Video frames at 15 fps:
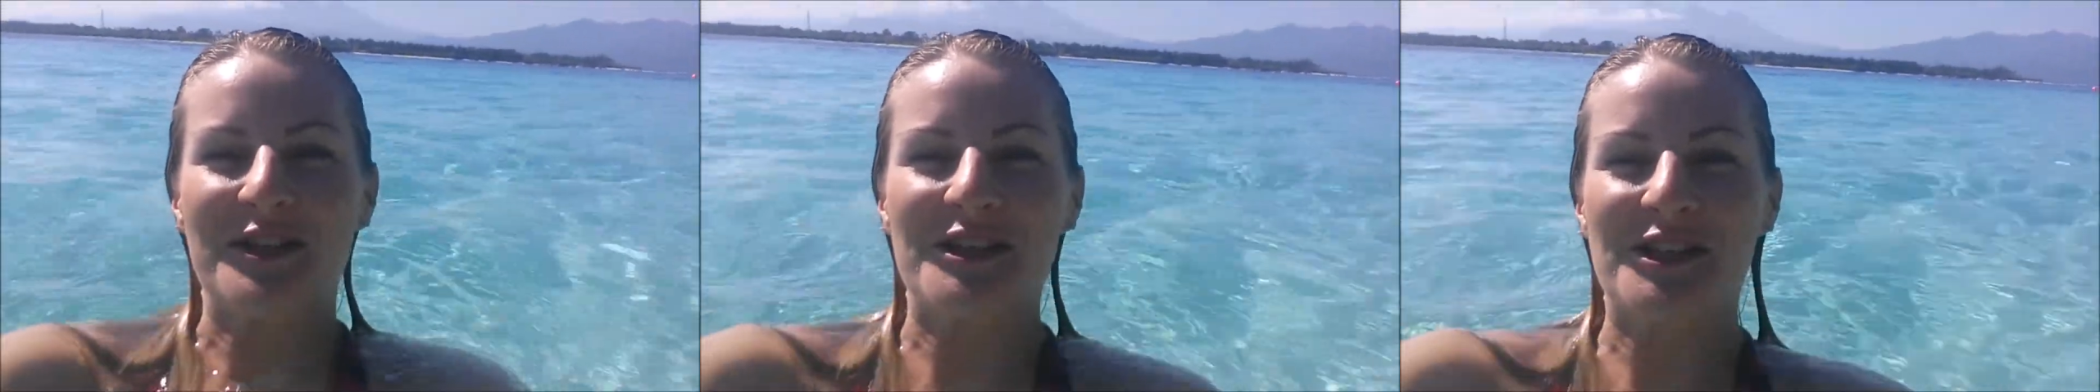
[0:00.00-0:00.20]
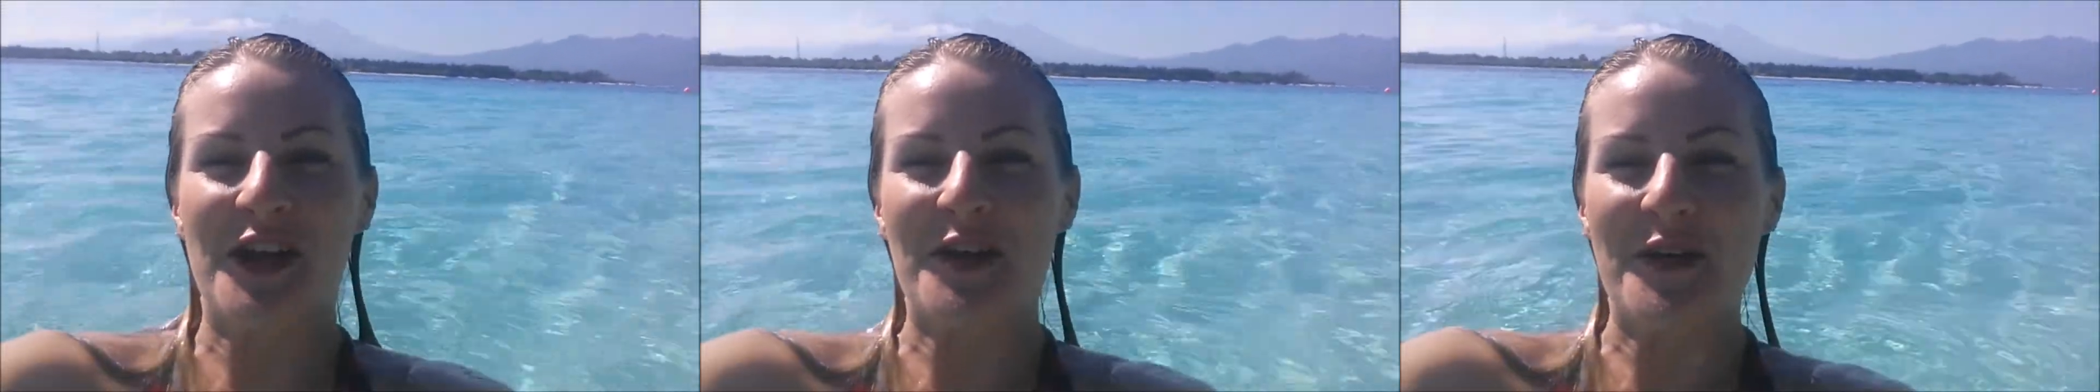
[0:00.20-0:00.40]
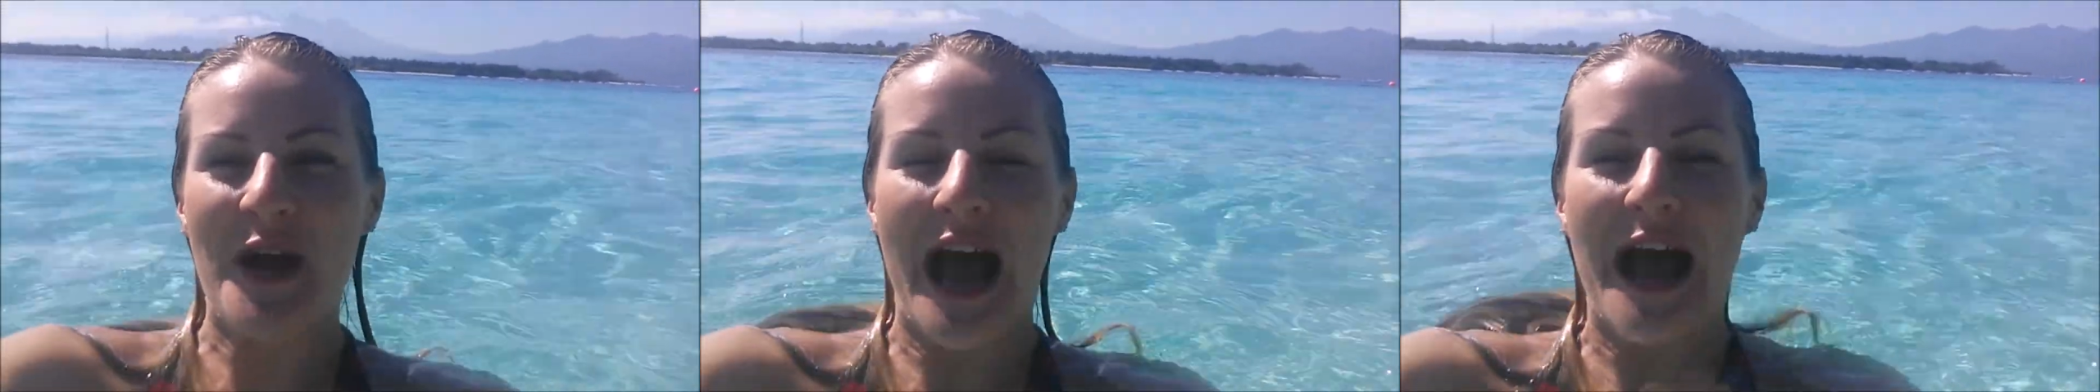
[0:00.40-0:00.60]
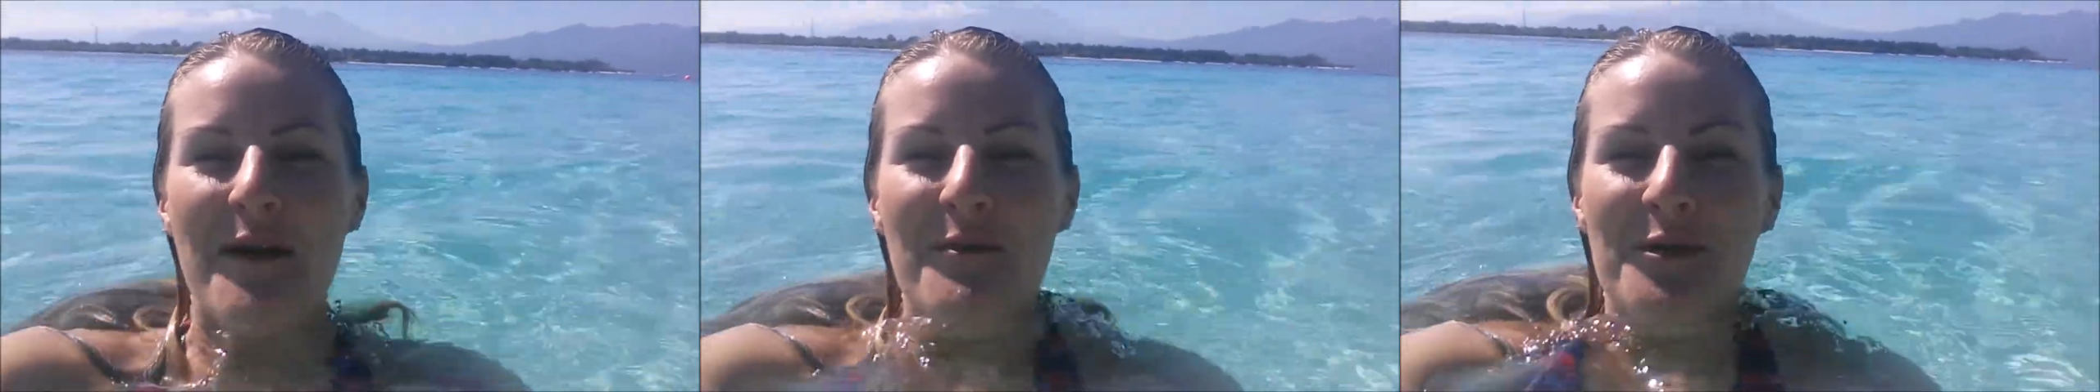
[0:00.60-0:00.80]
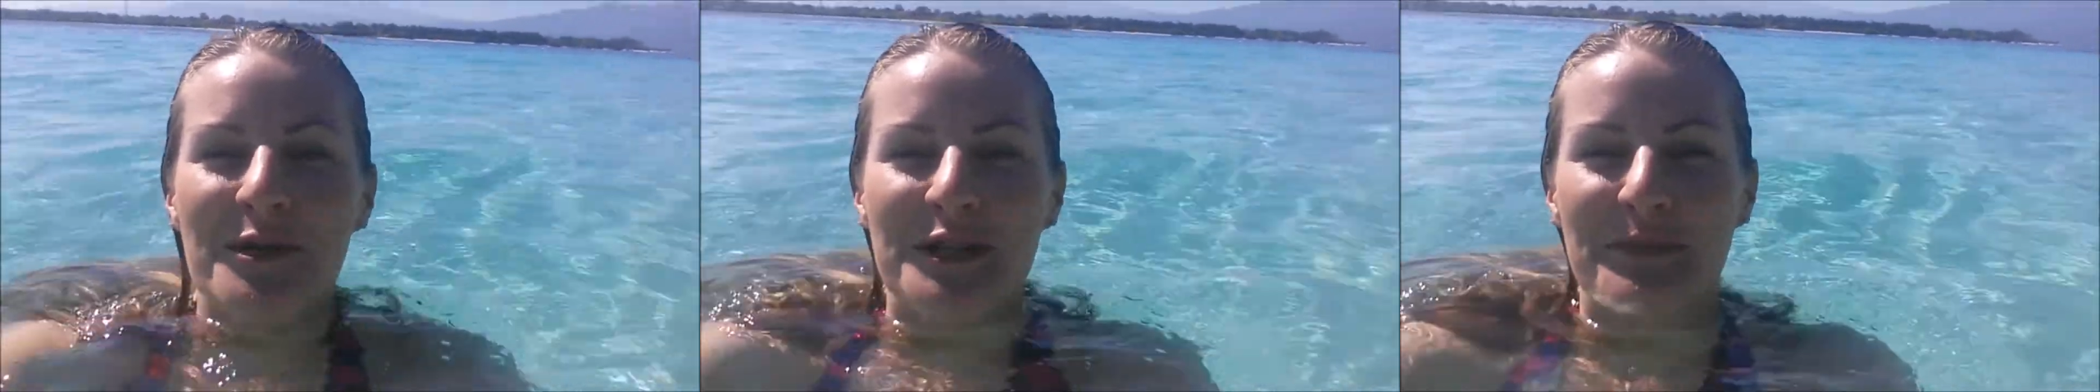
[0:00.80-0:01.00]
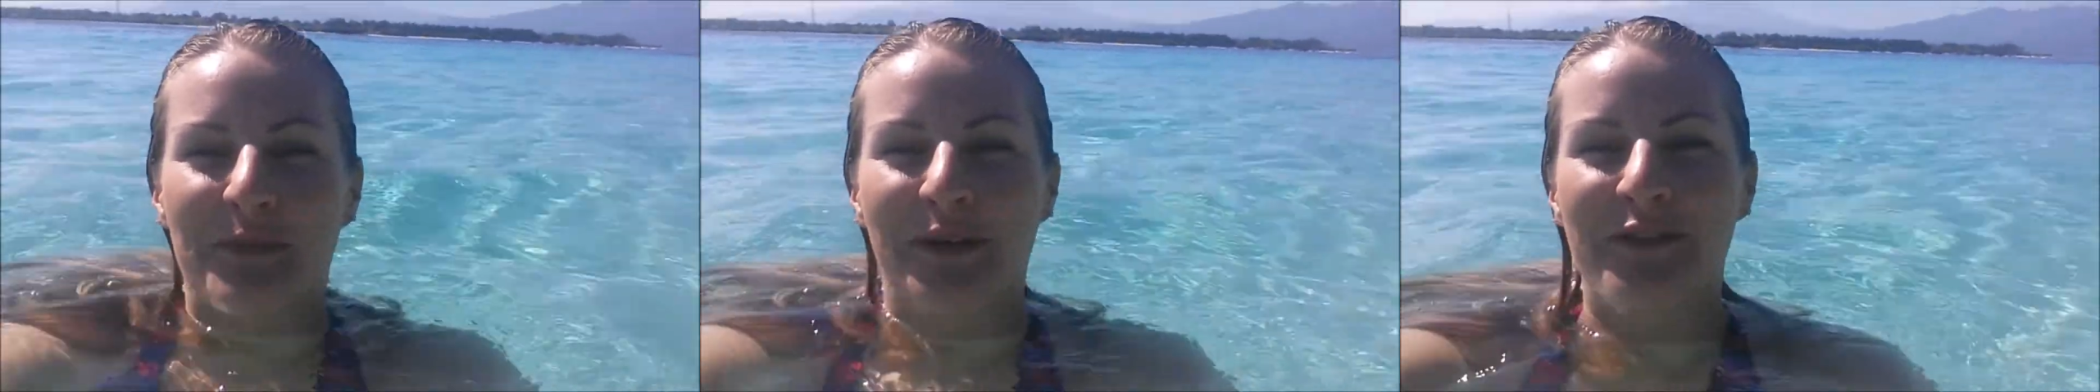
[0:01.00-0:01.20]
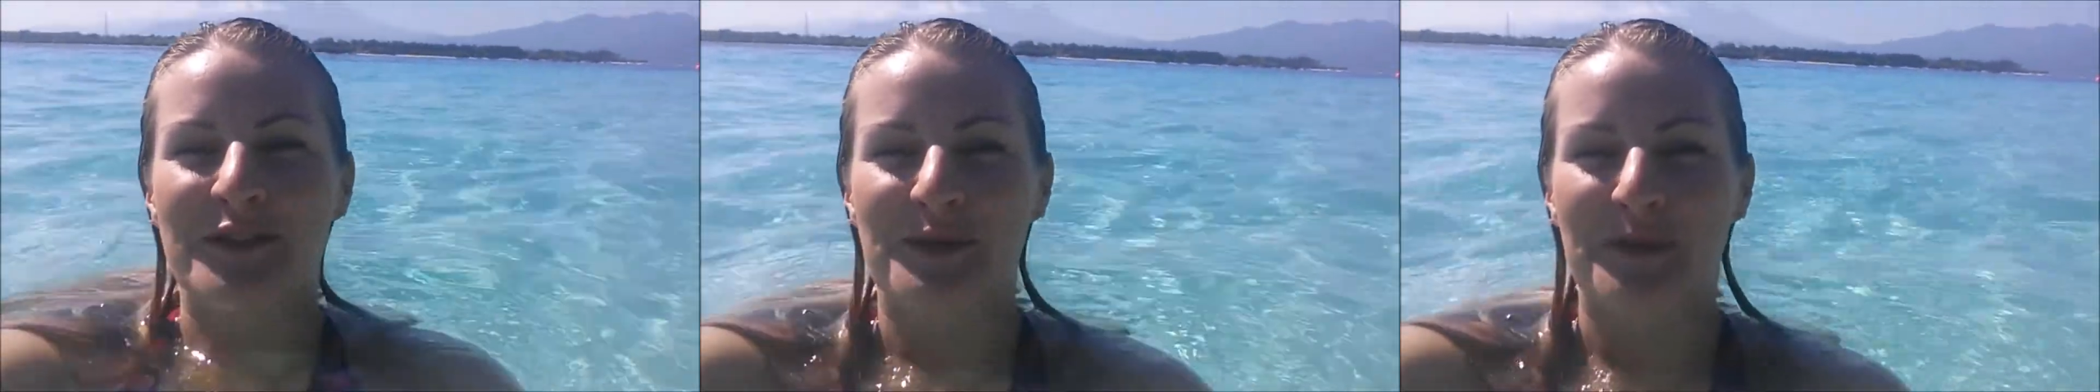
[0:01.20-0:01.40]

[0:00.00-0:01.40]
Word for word: to show you how waterproof